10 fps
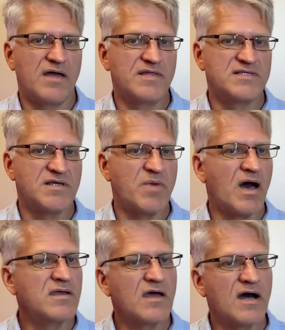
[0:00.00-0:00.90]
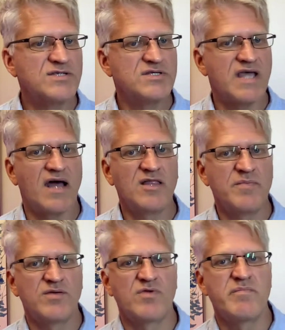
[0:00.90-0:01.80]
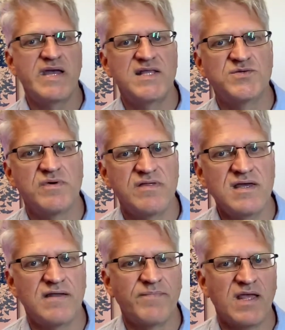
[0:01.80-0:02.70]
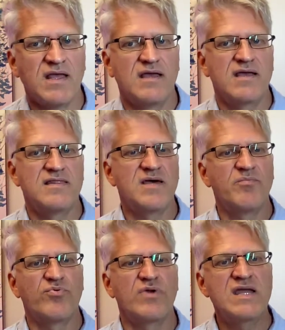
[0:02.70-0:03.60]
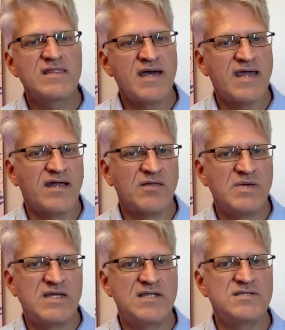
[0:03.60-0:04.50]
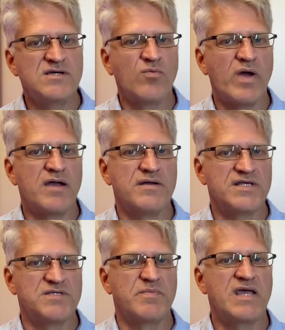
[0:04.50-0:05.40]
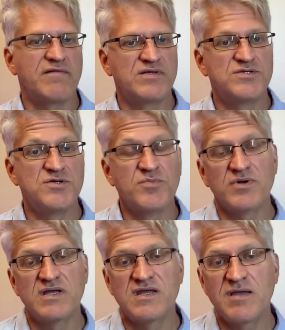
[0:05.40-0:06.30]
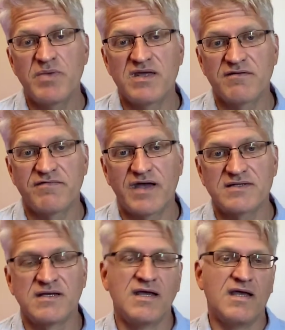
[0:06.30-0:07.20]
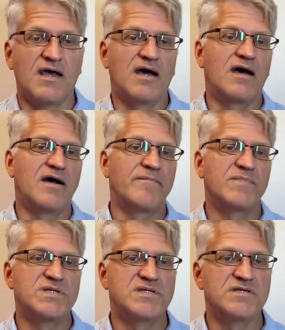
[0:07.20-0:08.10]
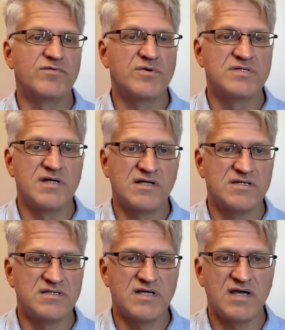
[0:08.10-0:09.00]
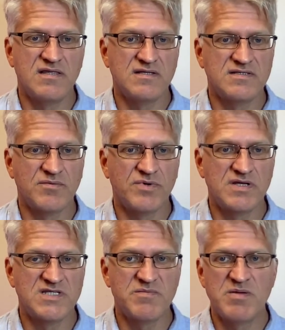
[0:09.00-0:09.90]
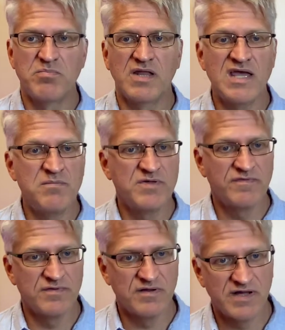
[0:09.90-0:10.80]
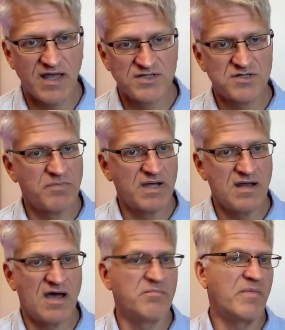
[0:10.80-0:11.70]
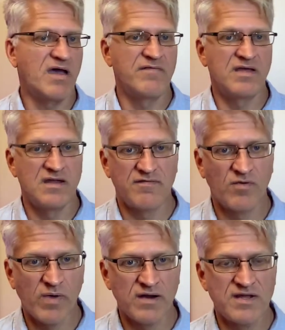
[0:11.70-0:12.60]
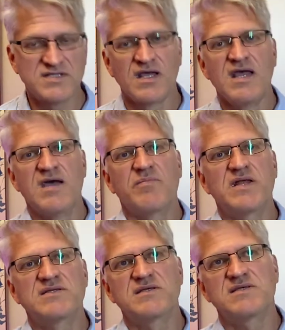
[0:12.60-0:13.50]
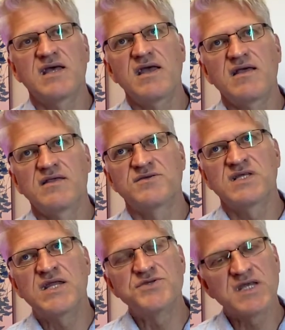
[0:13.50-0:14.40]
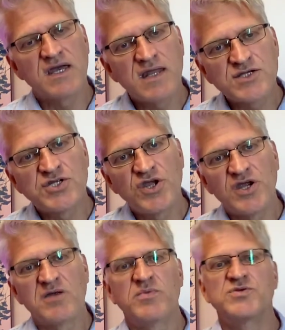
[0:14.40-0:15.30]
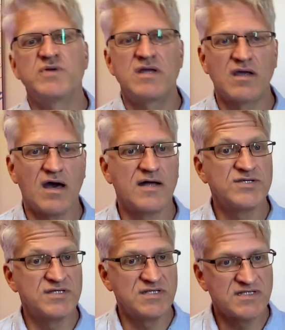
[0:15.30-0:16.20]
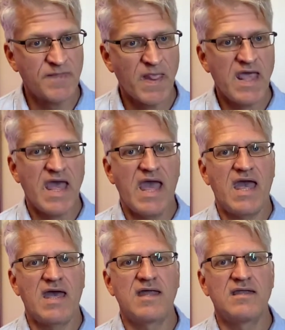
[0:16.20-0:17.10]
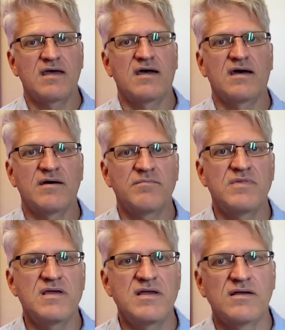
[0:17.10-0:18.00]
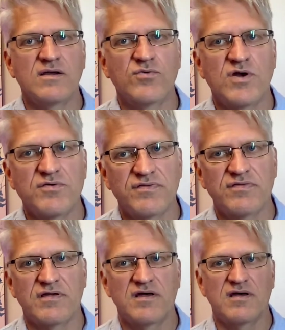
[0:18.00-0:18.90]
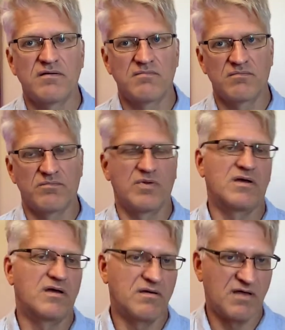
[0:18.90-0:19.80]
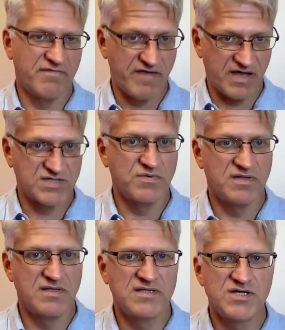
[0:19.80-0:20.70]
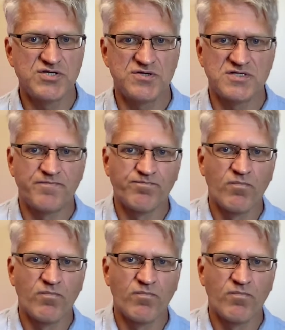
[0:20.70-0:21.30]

That some unconscious element remains within, and that bringing that element into awareness may have a tumor inhibiting effect. This is, of course, not to say that someone is to be blamed for their cancer by not having enough awareness, but it's to say there's an interesting connection here between consciousness and the growth effects within tissues.